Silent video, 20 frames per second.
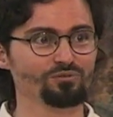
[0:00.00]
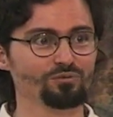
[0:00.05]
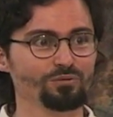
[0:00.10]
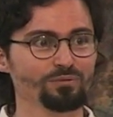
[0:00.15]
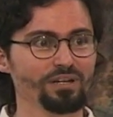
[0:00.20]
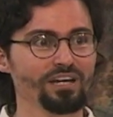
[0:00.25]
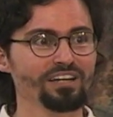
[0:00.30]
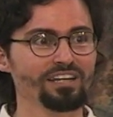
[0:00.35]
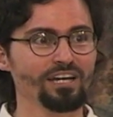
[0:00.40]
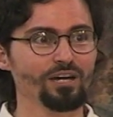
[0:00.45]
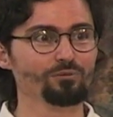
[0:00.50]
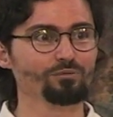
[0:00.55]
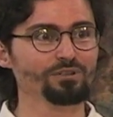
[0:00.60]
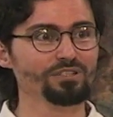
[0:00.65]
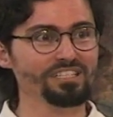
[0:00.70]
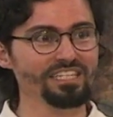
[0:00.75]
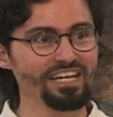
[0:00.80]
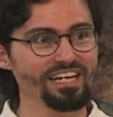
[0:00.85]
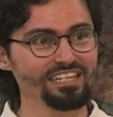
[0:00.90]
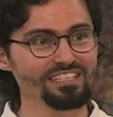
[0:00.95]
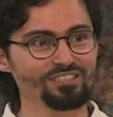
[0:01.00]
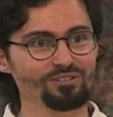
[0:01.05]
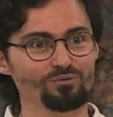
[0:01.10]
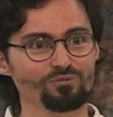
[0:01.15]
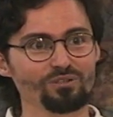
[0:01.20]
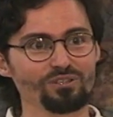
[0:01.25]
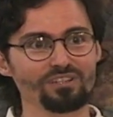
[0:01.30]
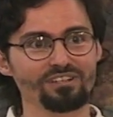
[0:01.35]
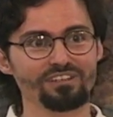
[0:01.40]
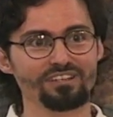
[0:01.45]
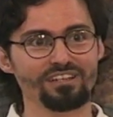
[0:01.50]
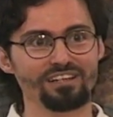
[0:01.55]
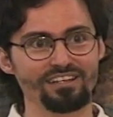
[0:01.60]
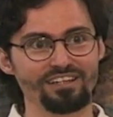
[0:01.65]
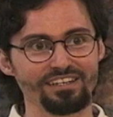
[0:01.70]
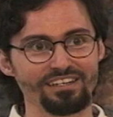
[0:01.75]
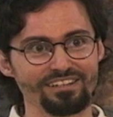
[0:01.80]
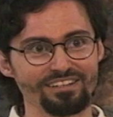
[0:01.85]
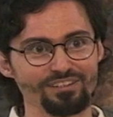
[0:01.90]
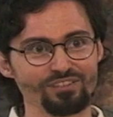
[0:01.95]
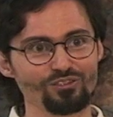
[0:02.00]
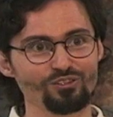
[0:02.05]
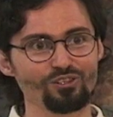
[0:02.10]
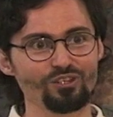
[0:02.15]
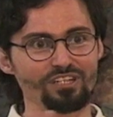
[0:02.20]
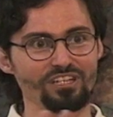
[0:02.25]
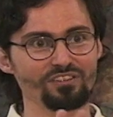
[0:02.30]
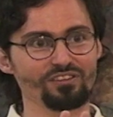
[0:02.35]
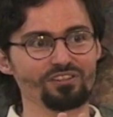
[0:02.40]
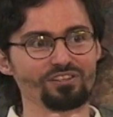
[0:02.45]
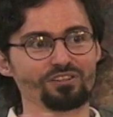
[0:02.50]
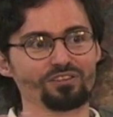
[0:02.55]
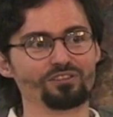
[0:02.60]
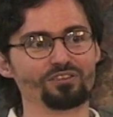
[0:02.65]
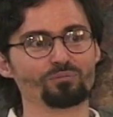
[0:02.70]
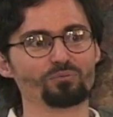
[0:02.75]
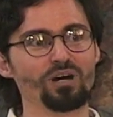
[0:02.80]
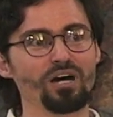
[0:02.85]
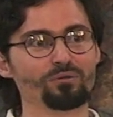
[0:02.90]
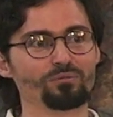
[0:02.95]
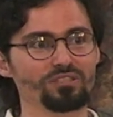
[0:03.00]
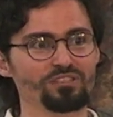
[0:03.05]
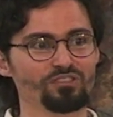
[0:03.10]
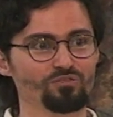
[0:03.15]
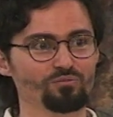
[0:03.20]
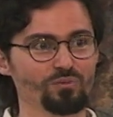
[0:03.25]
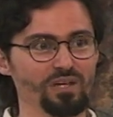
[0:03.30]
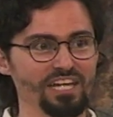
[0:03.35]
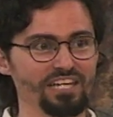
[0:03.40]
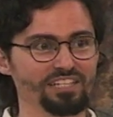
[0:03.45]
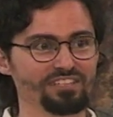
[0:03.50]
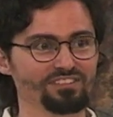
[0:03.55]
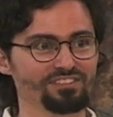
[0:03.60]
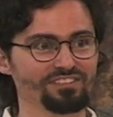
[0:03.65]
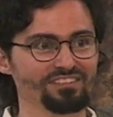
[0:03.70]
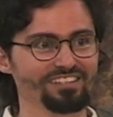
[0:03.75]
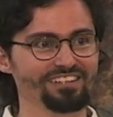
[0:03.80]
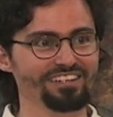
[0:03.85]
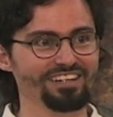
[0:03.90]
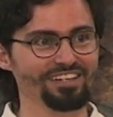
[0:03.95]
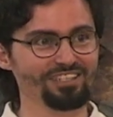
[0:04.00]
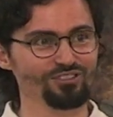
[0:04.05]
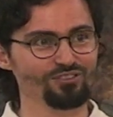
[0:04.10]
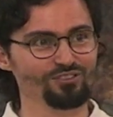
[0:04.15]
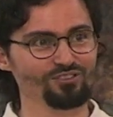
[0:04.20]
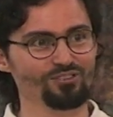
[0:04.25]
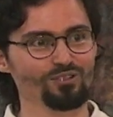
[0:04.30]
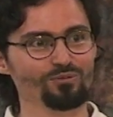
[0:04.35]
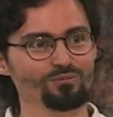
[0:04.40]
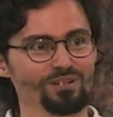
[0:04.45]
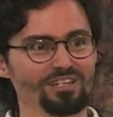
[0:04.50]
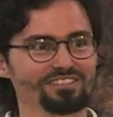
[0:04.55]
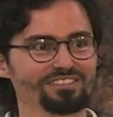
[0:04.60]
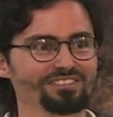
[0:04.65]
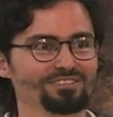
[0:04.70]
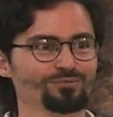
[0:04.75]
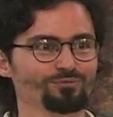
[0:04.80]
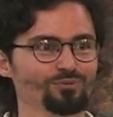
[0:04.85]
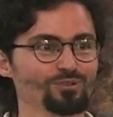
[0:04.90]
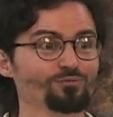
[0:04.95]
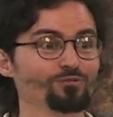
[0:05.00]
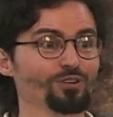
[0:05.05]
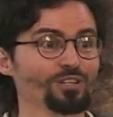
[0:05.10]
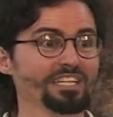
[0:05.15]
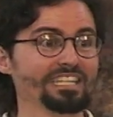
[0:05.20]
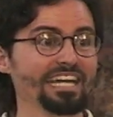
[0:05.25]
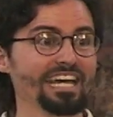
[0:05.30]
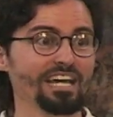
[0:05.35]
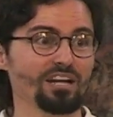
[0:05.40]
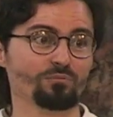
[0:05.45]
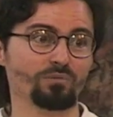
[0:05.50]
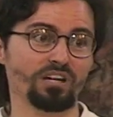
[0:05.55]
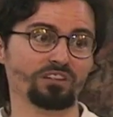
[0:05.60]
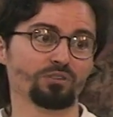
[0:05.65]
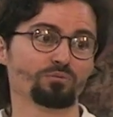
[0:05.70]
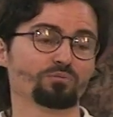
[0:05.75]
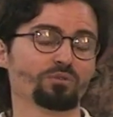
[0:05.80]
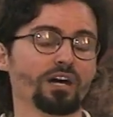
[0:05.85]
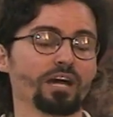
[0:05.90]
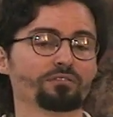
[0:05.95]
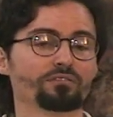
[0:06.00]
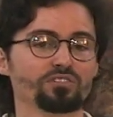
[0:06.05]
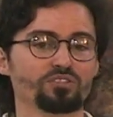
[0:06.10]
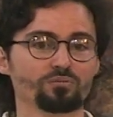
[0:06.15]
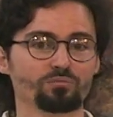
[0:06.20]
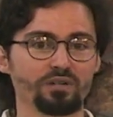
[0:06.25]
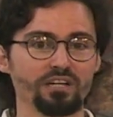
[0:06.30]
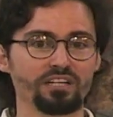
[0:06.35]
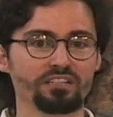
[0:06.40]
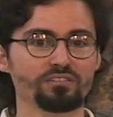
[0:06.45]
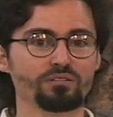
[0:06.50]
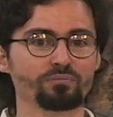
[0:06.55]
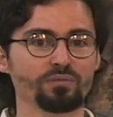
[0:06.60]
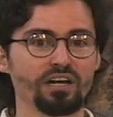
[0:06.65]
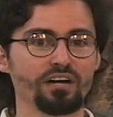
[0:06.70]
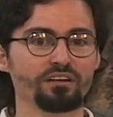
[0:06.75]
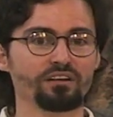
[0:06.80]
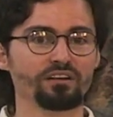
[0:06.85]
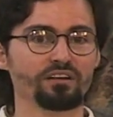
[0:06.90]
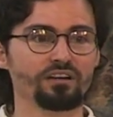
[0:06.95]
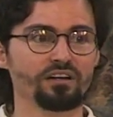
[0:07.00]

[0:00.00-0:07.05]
We've, and we tend to really look at the, the public space and not so much, we forget about the private space, about